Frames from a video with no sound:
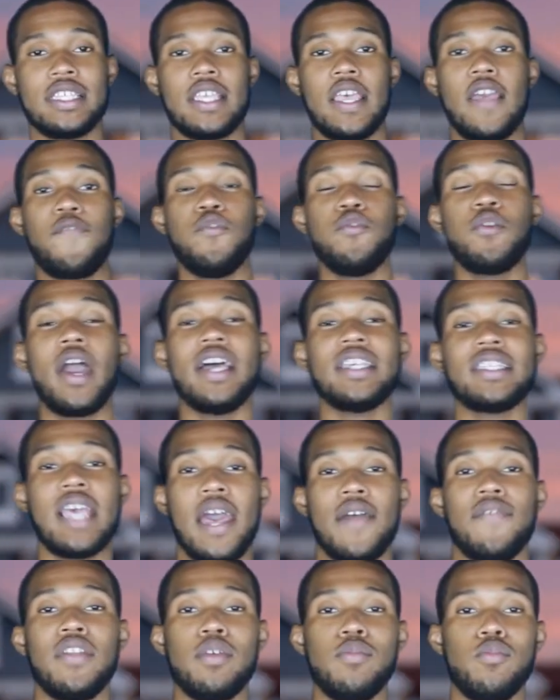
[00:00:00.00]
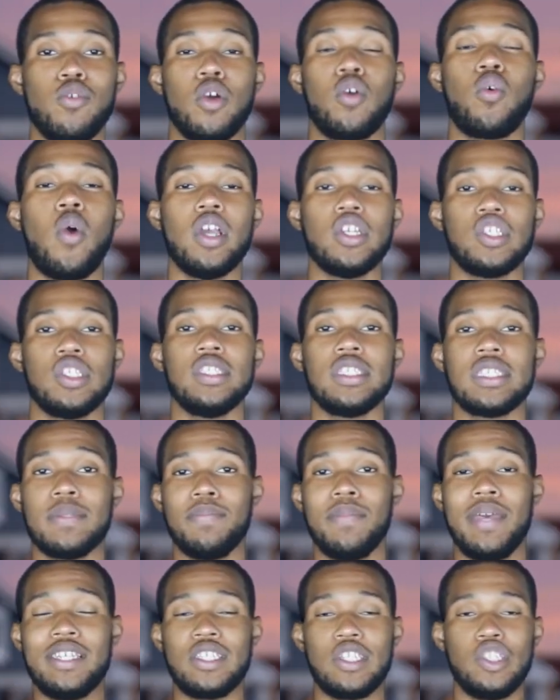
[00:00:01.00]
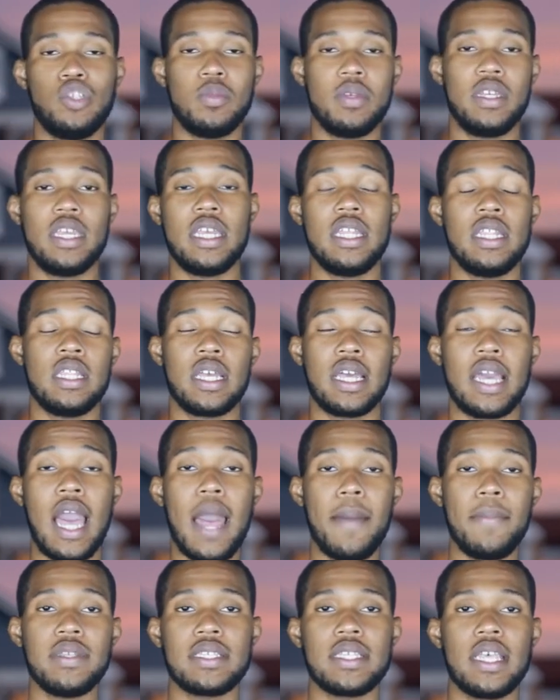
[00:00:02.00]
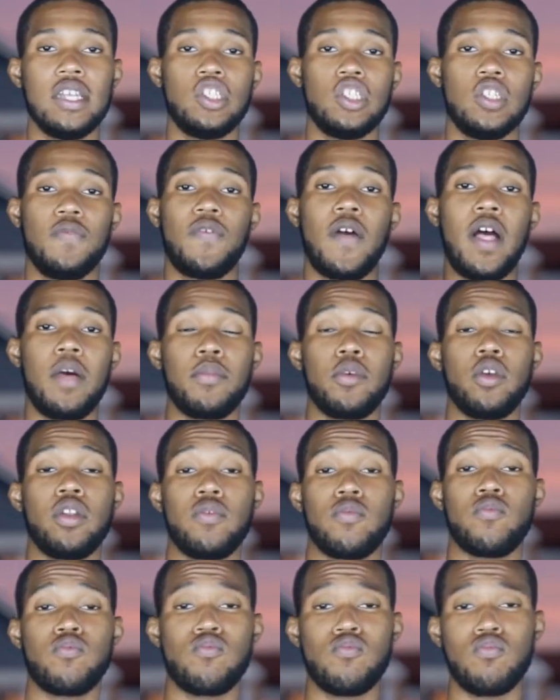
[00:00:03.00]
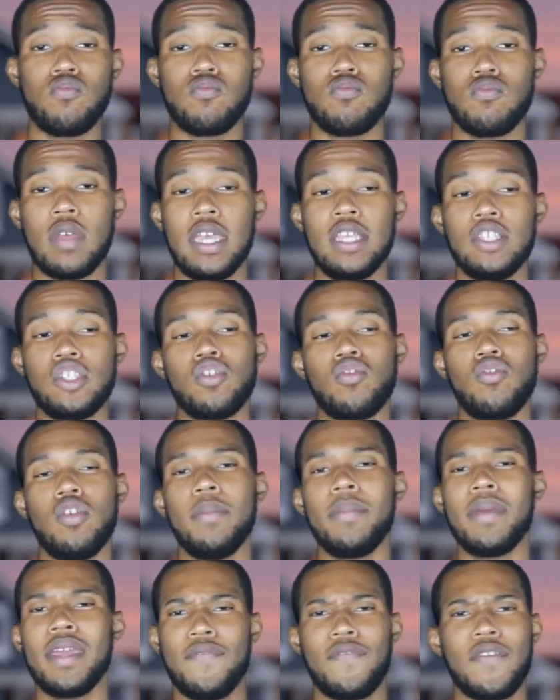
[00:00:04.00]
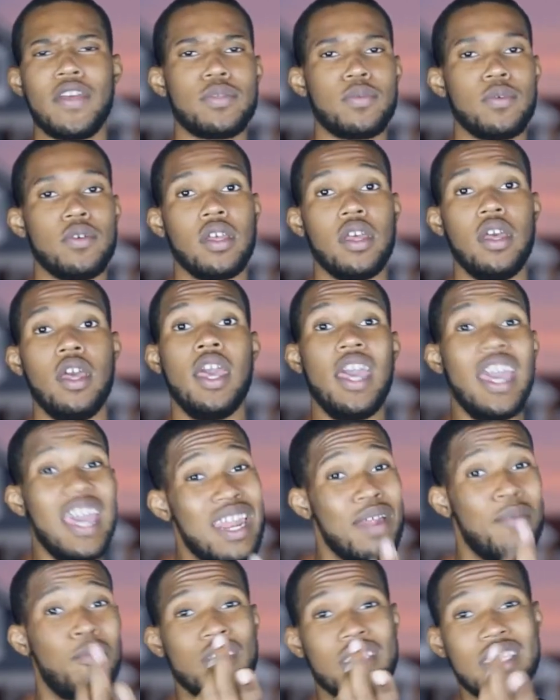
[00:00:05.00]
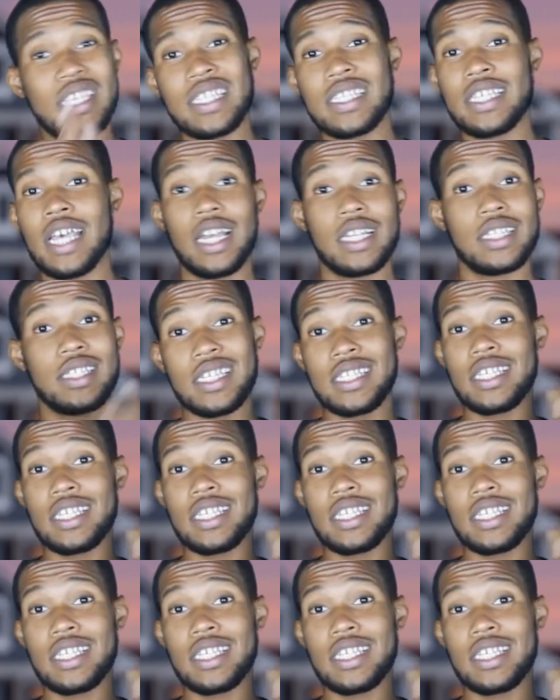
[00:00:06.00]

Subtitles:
If you guys have any more questions, message me in the comment section. Follow me on Instagram and Facebook. And I'm on TikTok.